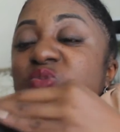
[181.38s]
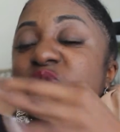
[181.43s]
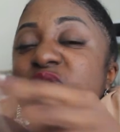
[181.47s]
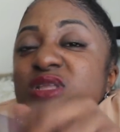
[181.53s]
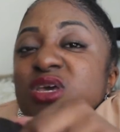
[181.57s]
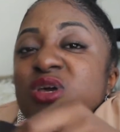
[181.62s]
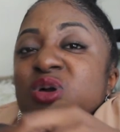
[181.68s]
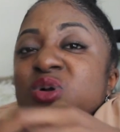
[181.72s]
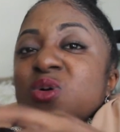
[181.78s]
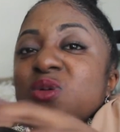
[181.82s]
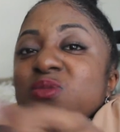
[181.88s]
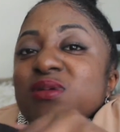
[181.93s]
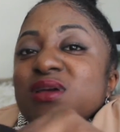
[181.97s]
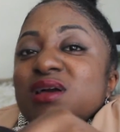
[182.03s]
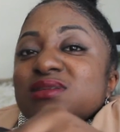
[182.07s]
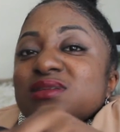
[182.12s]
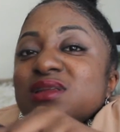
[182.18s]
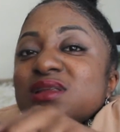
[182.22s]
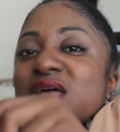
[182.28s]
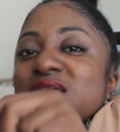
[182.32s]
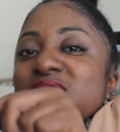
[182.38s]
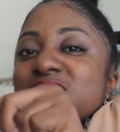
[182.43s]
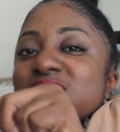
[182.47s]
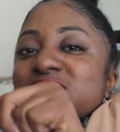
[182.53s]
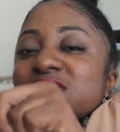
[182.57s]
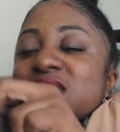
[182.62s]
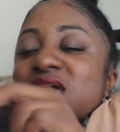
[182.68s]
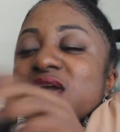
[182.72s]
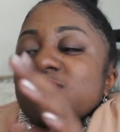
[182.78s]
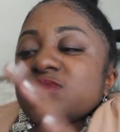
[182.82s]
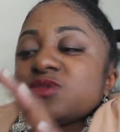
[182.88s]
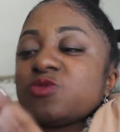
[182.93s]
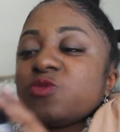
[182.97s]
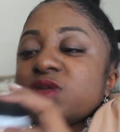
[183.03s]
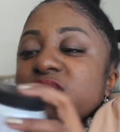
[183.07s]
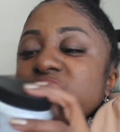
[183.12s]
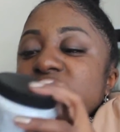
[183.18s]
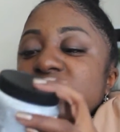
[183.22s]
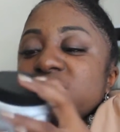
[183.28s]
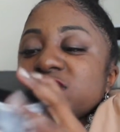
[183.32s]
really cool because a lot of the times
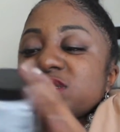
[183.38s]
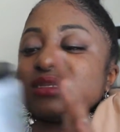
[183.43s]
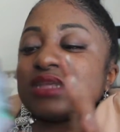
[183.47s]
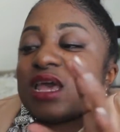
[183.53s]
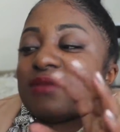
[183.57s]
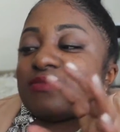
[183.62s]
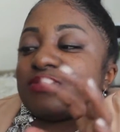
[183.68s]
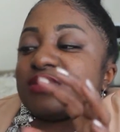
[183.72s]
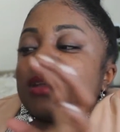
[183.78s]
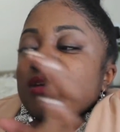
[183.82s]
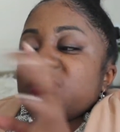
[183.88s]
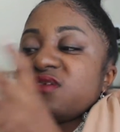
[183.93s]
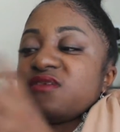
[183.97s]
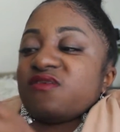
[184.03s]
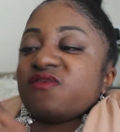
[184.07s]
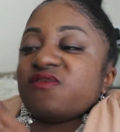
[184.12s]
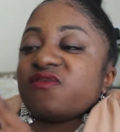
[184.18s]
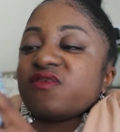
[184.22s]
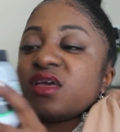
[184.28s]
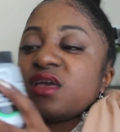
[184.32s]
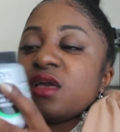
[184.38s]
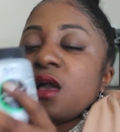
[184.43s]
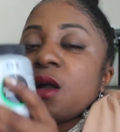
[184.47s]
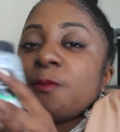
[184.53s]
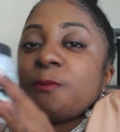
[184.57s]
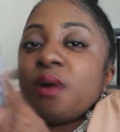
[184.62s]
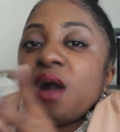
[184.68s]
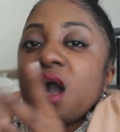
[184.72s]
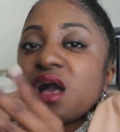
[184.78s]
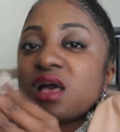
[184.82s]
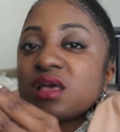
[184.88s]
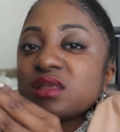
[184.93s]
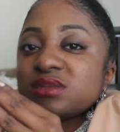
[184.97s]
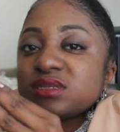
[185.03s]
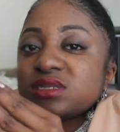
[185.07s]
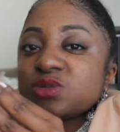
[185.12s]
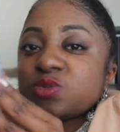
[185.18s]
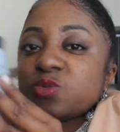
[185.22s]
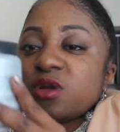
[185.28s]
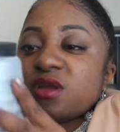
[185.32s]
with these types of
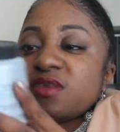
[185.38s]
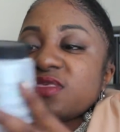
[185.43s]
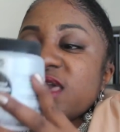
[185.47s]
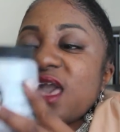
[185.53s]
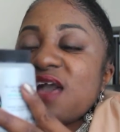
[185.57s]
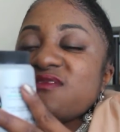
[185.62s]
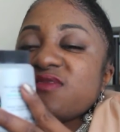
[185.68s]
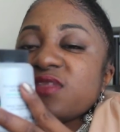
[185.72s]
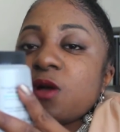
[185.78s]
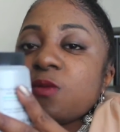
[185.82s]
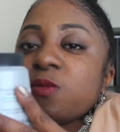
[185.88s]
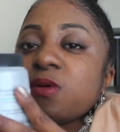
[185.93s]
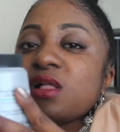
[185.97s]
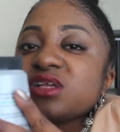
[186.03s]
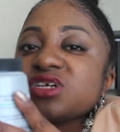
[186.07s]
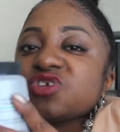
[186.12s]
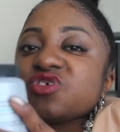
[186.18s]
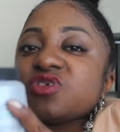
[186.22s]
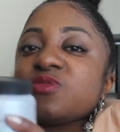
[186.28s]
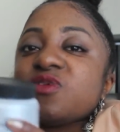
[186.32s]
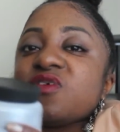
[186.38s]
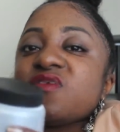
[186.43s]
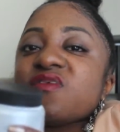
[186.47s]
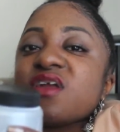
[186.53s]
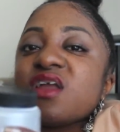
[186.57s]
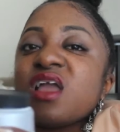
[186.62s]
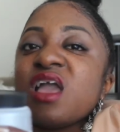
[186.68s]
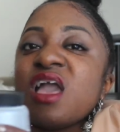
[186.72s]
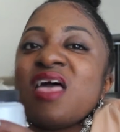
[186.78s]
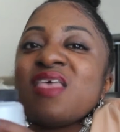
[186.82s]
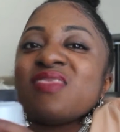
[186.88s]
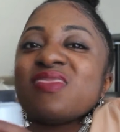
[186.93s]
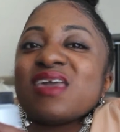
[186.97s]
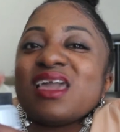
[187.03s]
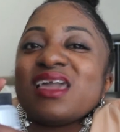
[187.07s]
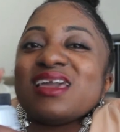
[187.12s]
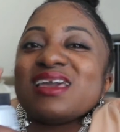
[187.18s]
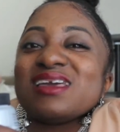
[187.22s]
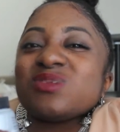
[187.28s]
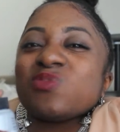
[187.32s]
pots where they have nail polish remover,
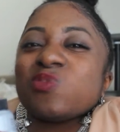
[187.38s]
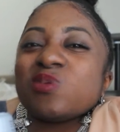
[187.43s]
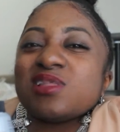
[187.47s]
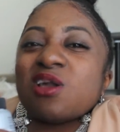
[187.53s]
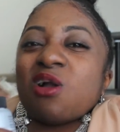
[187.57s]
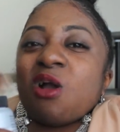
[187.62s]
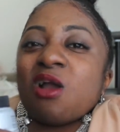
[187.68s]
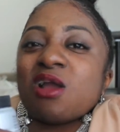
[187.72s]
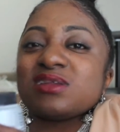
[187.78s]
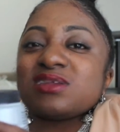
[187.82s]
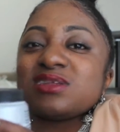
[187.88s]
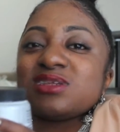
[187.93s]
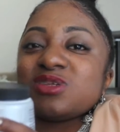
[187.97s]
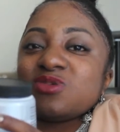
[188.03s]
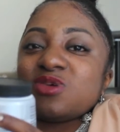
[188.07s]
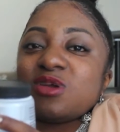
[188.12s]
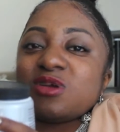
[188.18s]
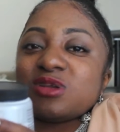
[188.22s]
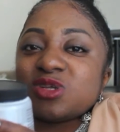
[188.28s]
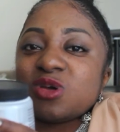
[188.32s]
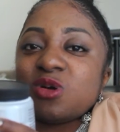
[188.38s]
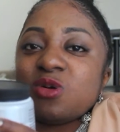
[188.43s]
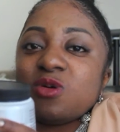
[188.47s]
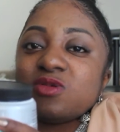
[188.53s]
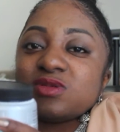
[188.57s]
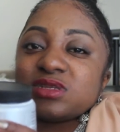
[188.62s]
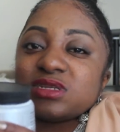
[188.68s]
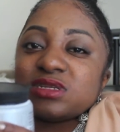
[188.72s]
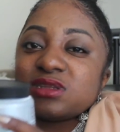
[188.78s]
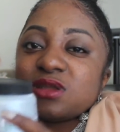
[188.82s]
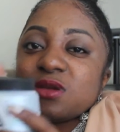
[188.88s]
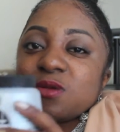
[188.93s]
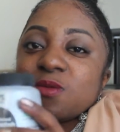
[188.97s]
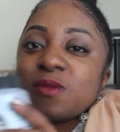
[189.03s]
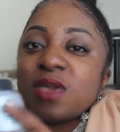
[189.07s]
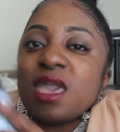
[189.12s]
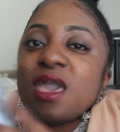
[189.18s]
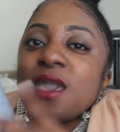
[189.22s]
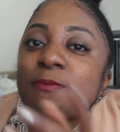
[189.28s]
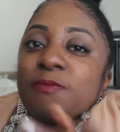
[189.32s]
it's really hard to do your toes because they're
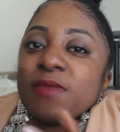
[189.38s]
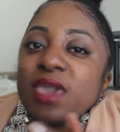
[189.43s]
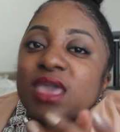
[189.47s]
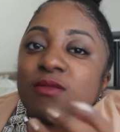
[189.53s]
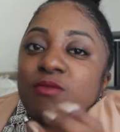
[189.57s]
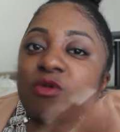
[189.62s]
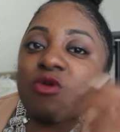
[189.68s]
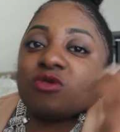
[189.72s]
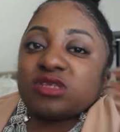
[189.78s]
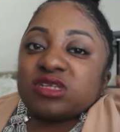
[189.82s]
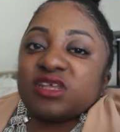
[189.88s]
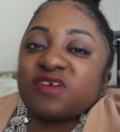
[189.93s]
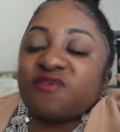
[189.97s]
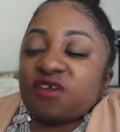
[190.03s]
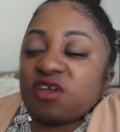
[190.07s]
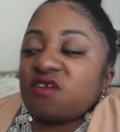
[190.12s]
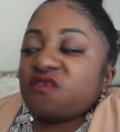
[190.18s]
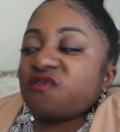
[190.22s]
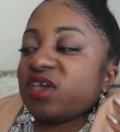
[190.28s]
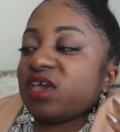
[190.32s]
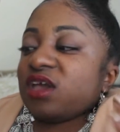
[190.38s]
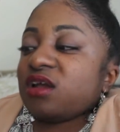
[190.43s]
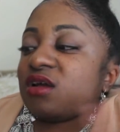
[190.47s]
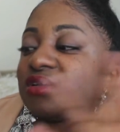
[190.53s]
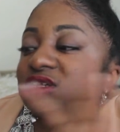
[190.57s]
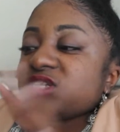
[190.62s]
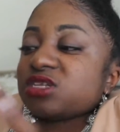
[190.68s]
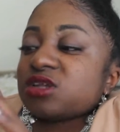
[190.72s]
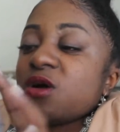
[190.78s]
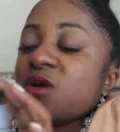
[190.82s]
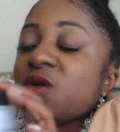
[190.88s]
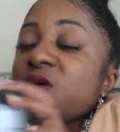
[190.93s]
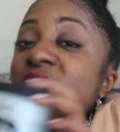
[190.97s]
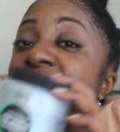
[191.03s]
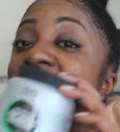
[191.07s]
made mostly for your fingers. So